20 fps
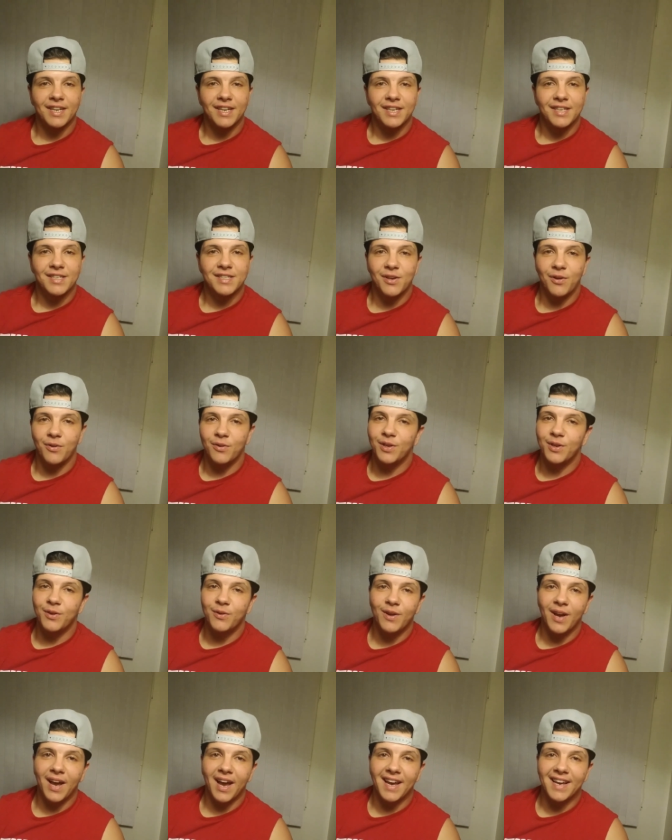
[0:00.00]
So you
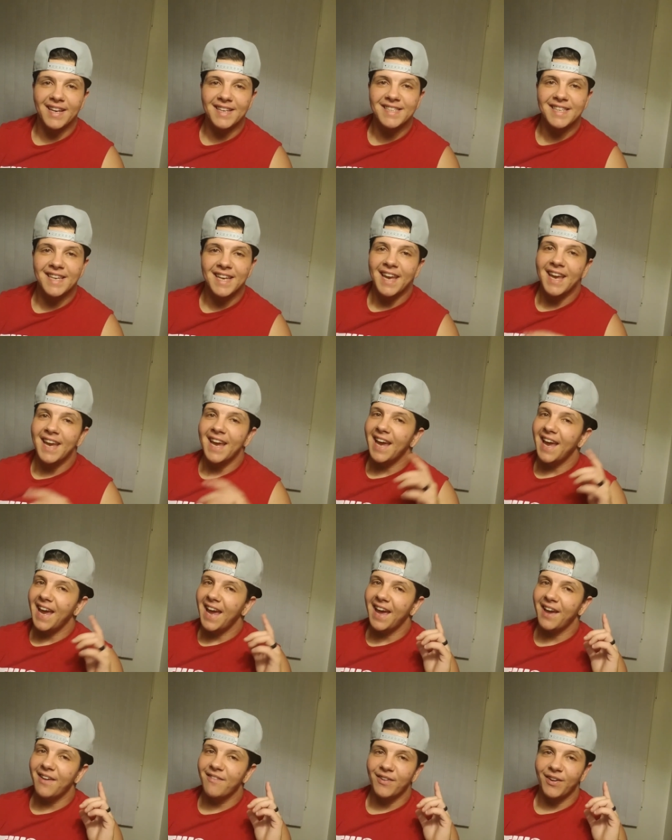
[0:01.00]
guys
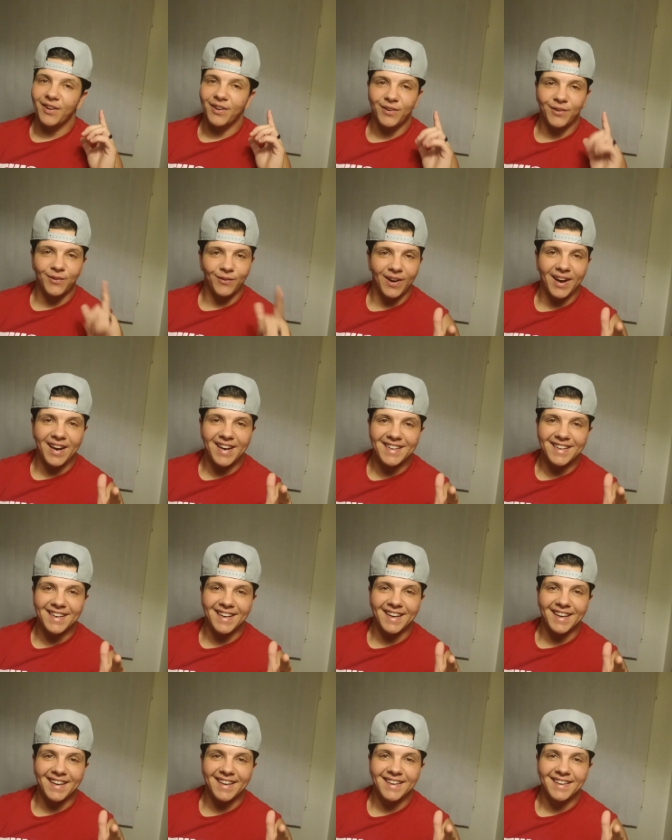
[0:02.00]
have a great
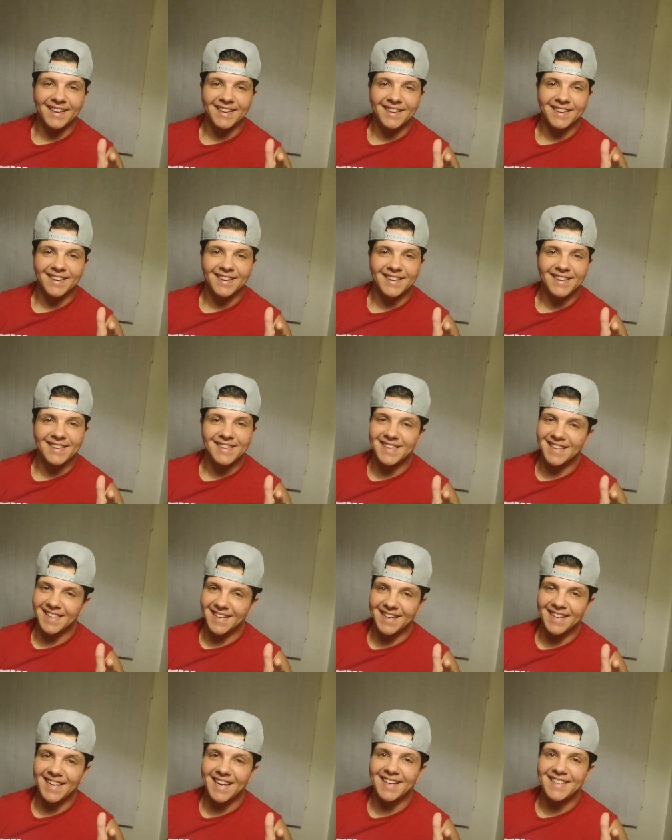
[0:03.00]
day. See
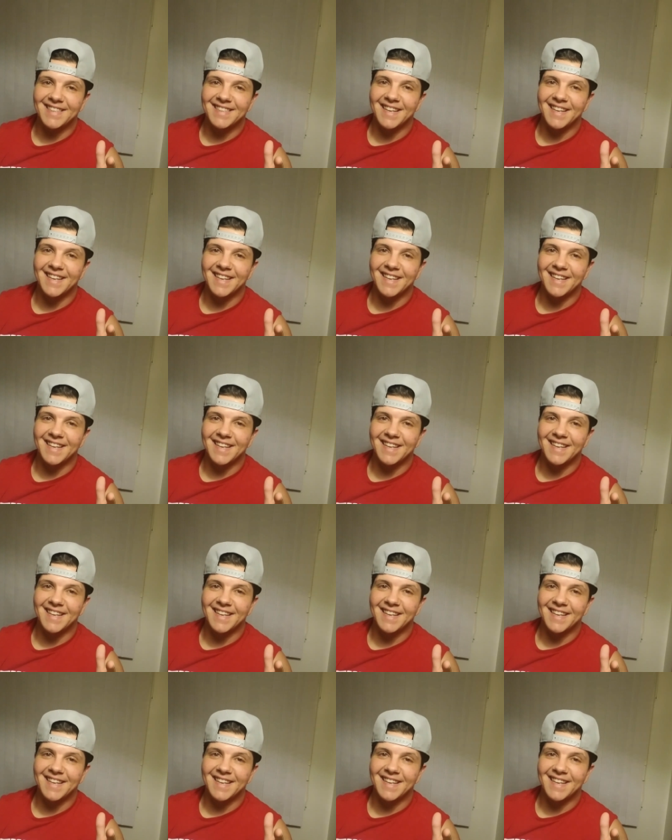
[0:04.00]
you next